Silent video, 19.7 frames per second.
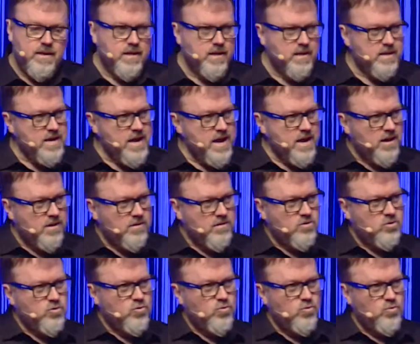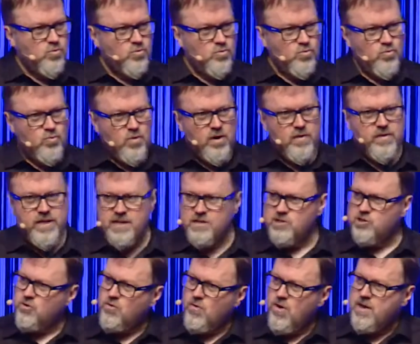Now, while
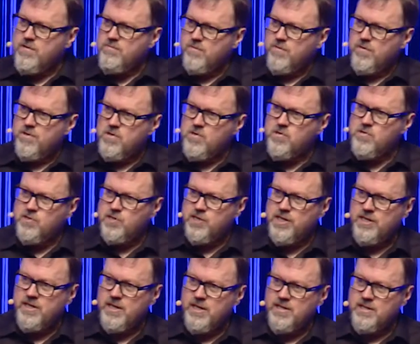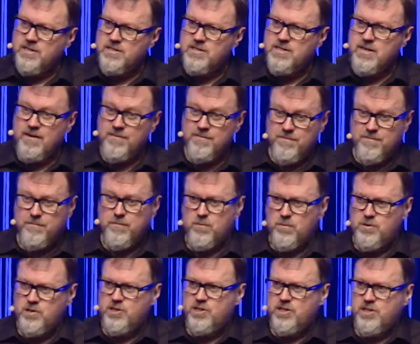that's great for New Zealand,
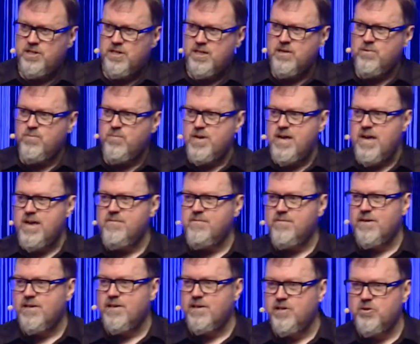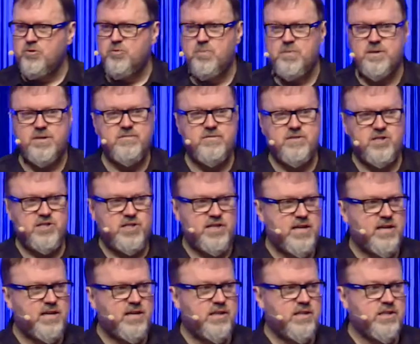unfortunately, we have a little bit of a
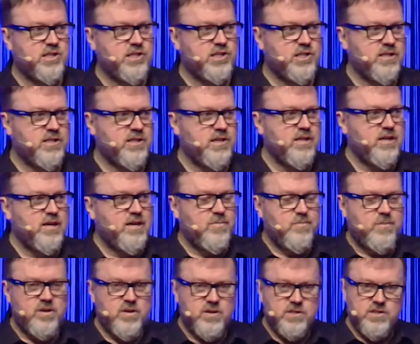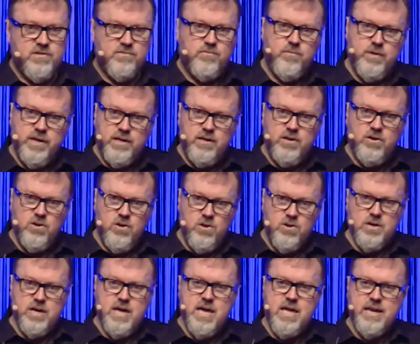challenge. Because if we
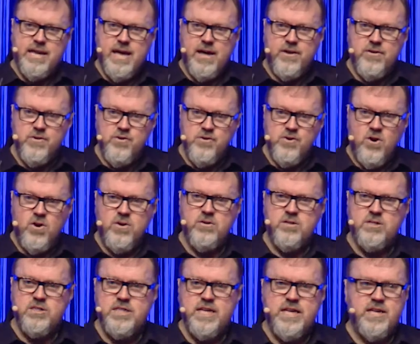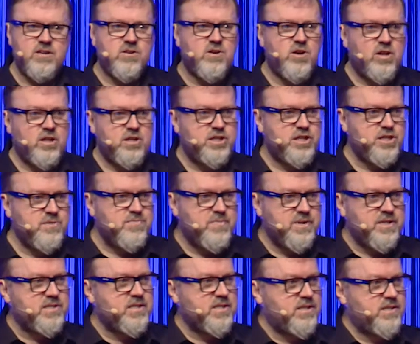look at our non-technology
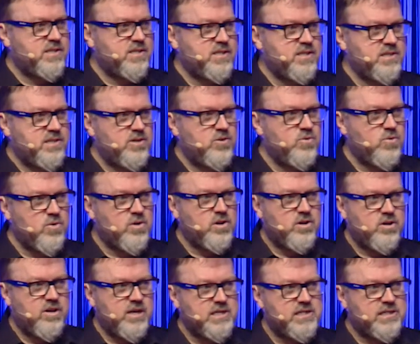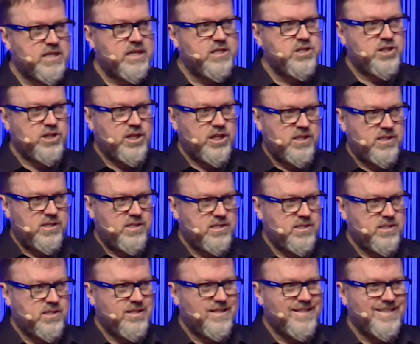businesses and organizations,